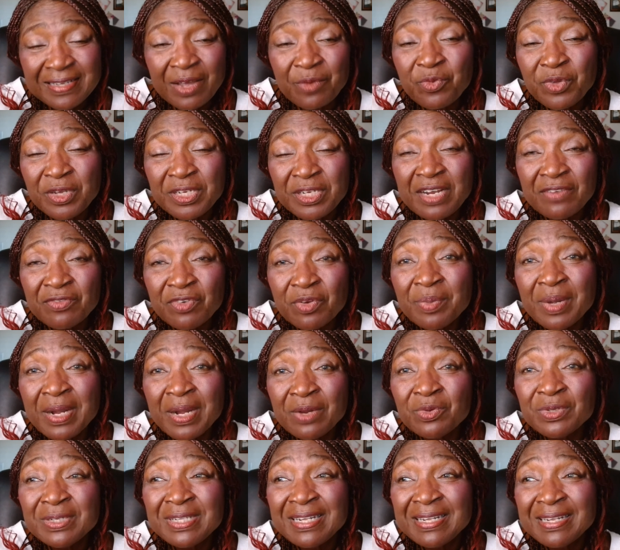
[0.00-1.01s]
I wish everybody
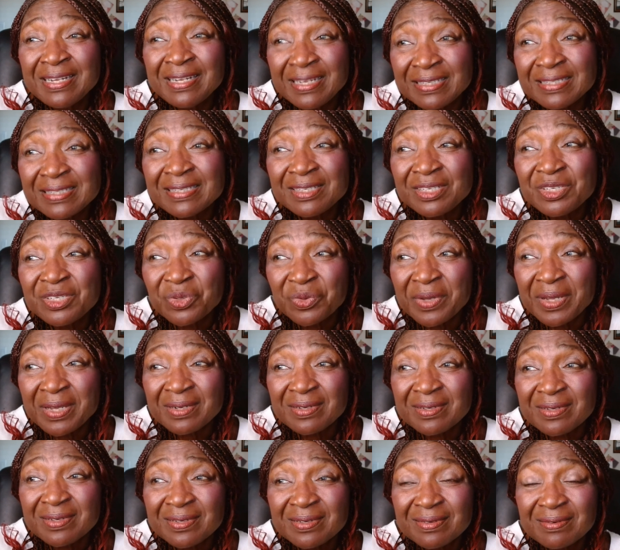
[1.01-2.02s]
would listen to
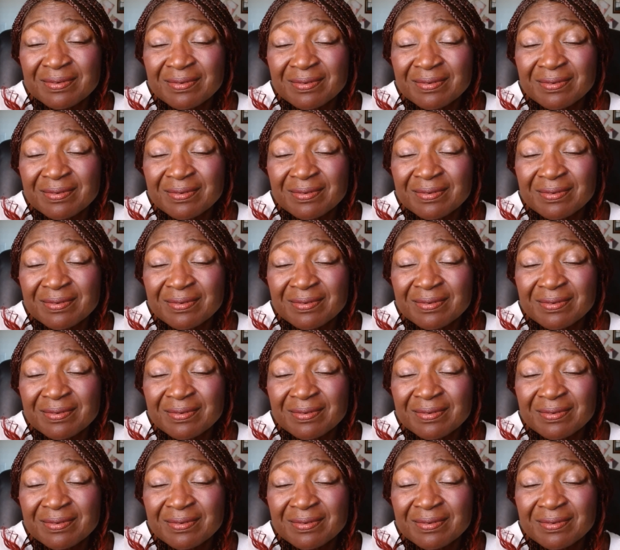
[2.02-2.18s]
it.